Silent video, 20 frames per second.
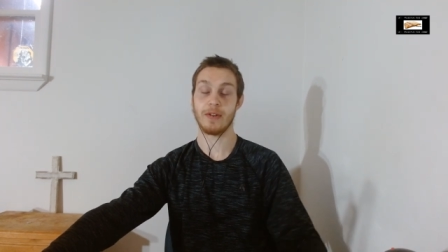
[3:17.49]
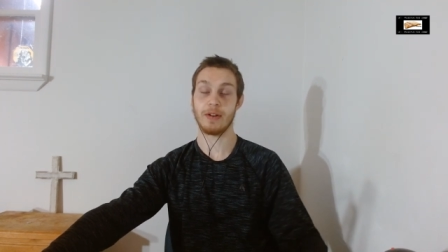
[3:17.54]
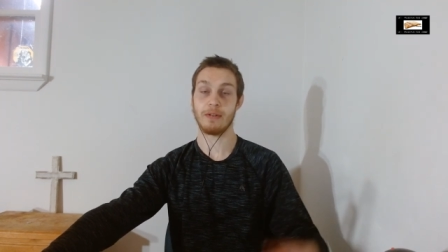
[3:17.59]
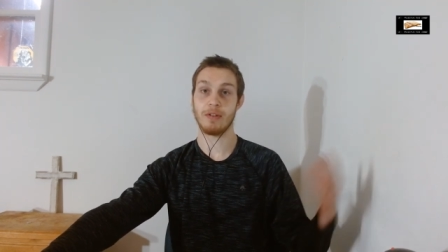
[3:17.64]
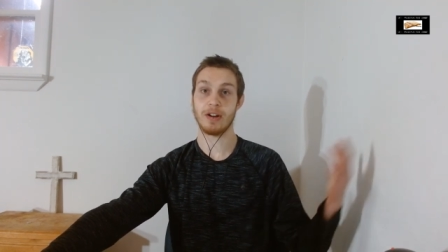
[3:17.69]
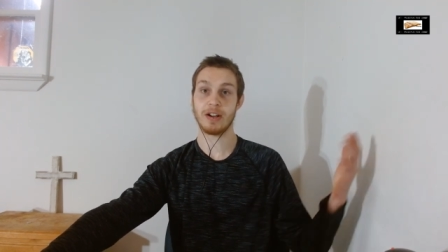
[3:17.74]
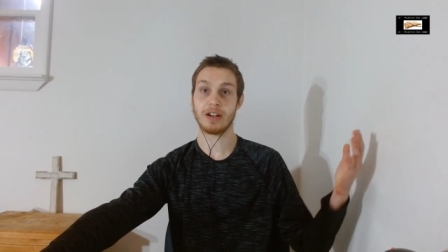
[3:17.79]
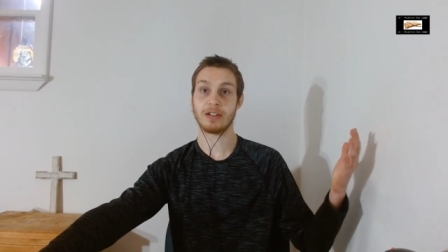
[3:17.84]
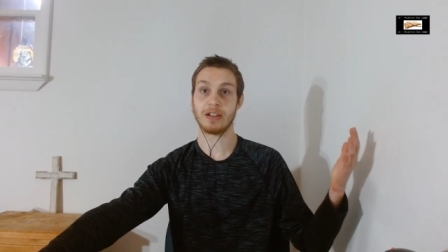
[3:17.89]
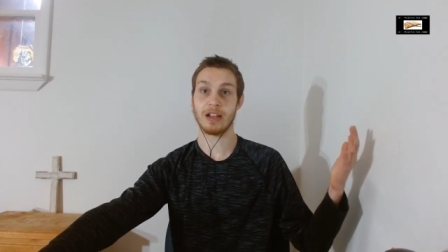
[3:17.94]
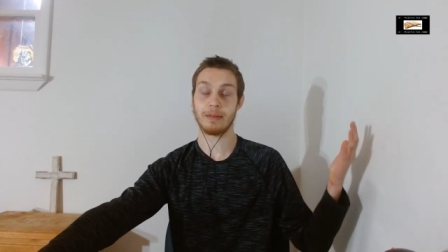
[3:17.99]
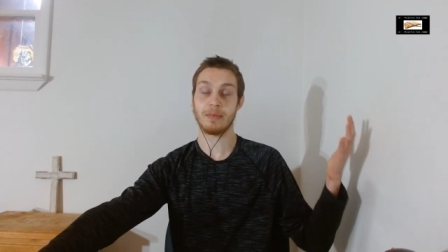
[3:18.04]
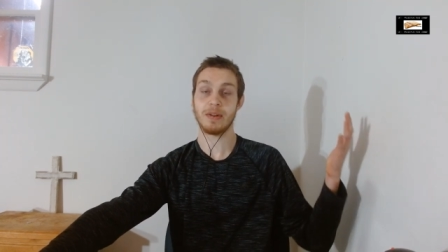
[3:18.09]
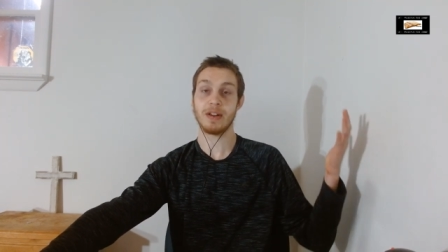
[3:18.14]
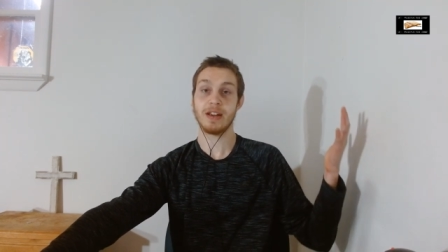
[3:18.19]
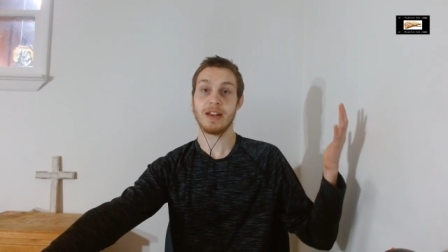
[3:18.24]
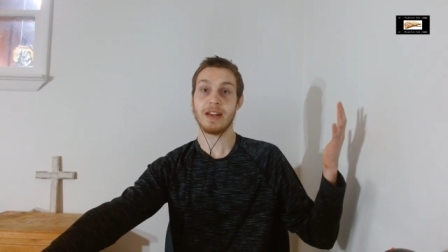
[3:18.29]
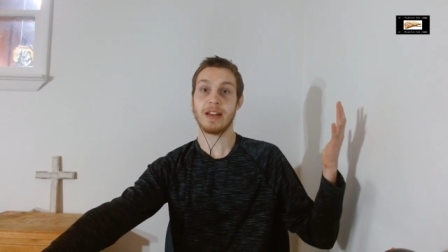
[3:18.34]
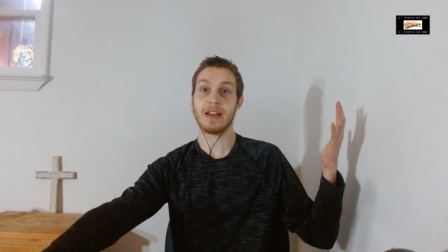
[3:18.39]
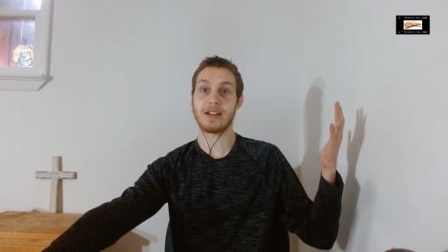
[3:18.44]
In one clip,
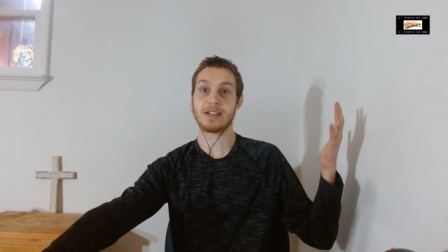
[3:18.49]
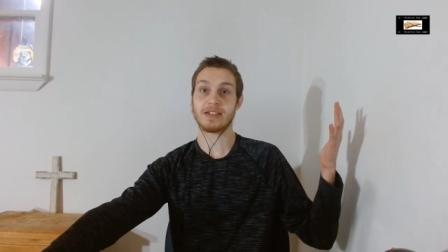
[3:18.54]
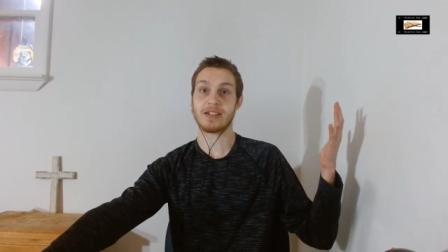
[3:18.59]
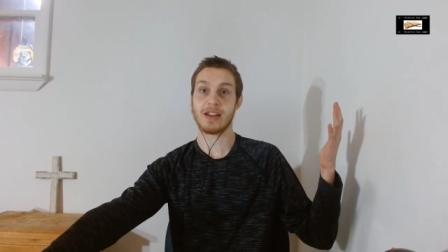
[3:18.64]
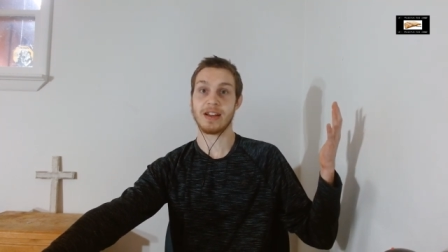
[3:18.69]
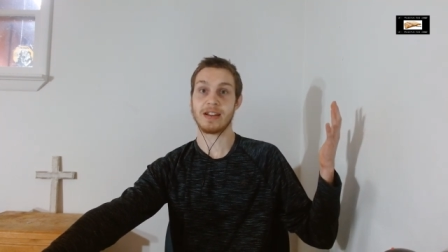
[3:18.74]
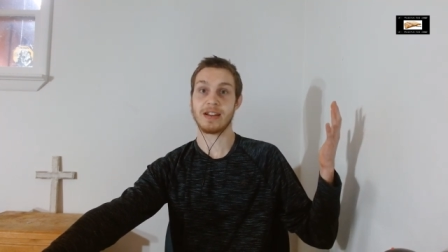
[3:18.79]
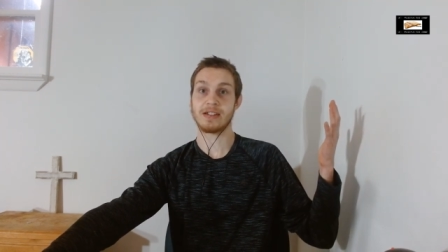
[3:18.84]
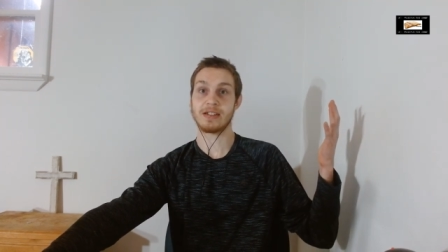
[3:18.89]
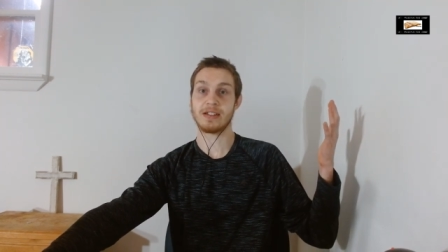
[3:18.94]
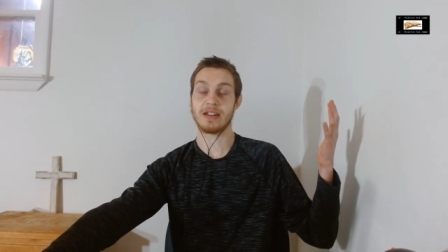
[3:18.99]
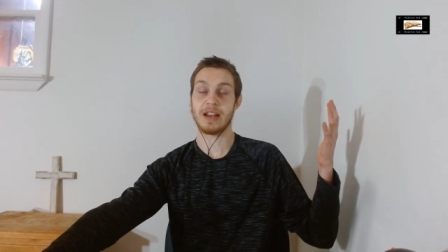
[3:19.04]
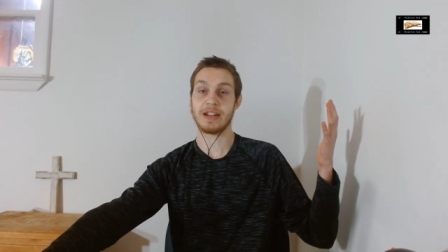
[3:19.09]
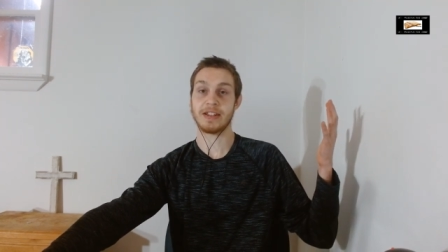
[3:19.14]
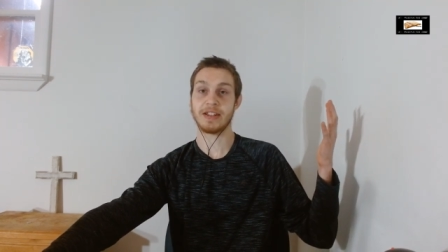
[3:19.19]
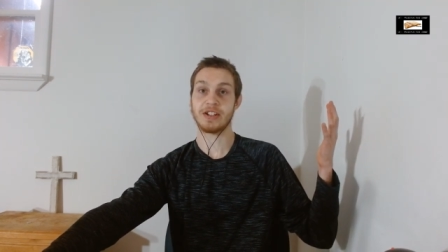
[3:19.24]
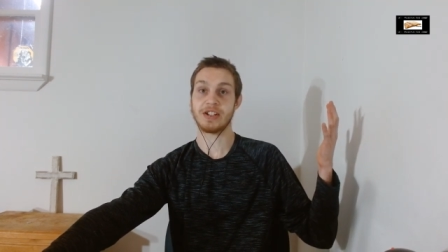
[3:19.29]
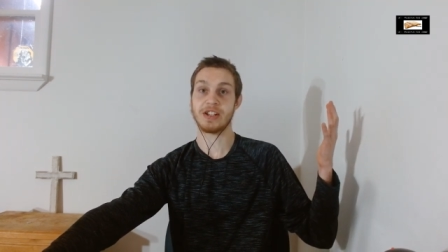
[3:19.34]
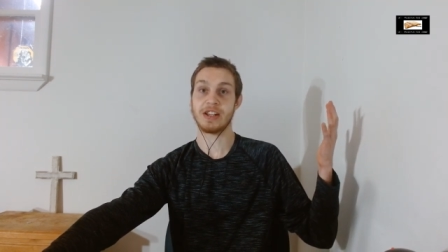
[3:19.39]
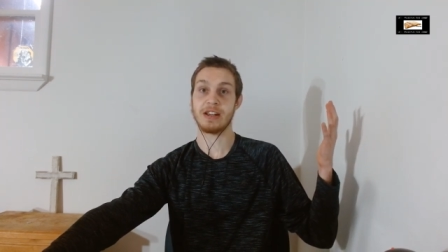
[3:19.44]
he says,
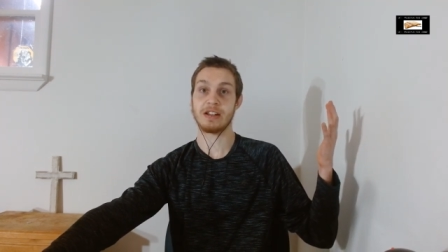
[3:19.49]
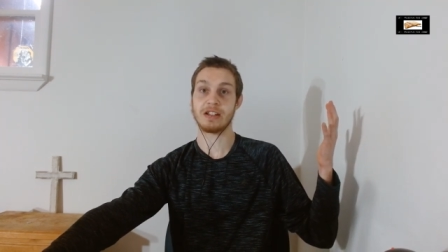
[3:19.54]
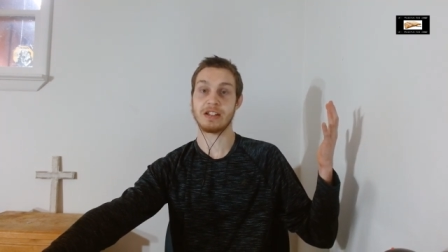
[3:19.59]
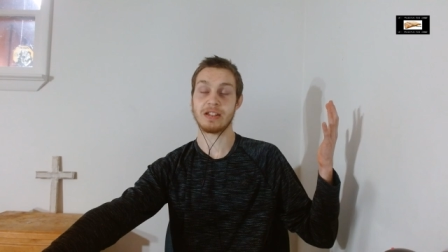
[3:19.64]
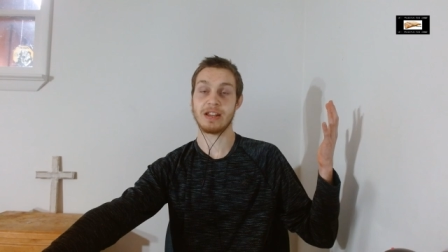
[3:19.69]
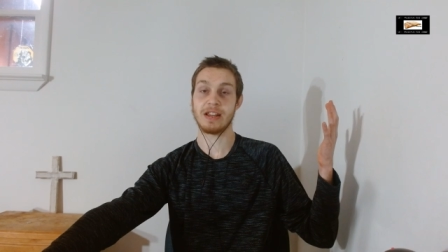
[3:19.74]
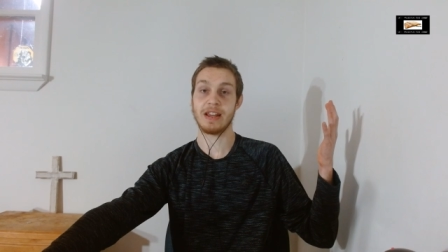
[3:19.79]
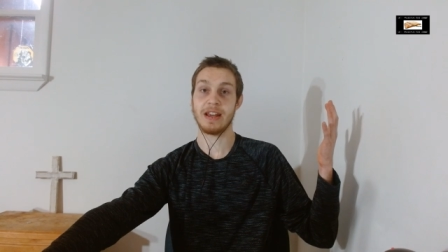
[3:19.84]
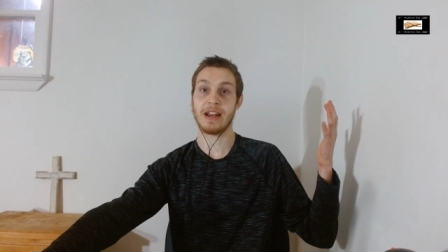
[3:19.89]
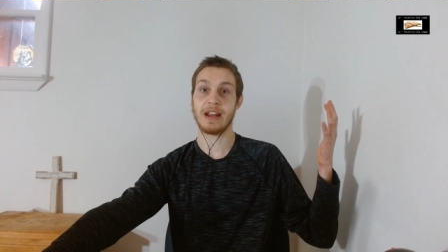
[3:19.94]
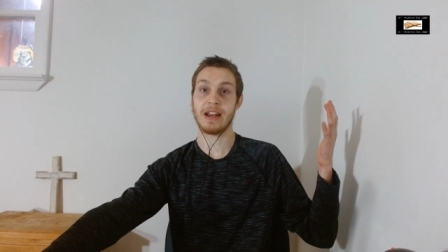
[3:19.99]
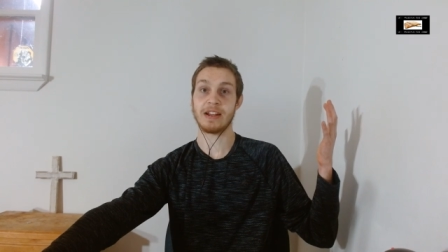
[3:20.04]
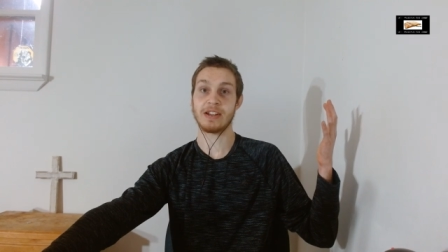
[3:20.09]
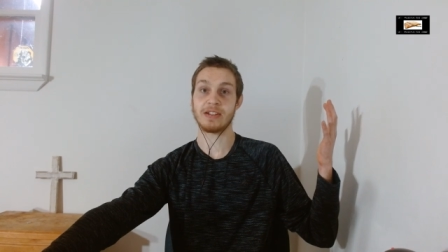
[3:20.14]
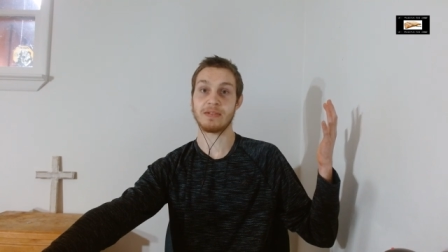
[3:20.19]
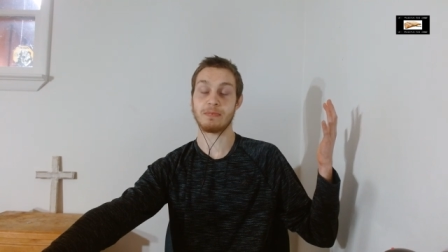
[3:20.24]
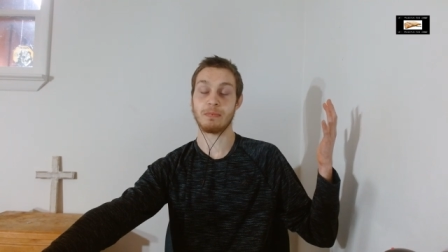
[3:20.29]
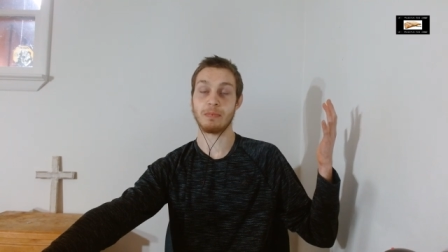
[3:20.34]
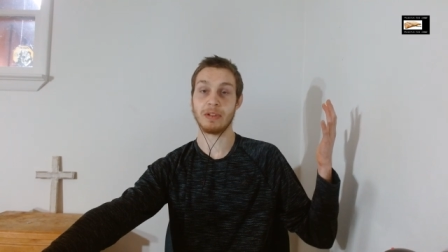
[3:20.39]
essentially he's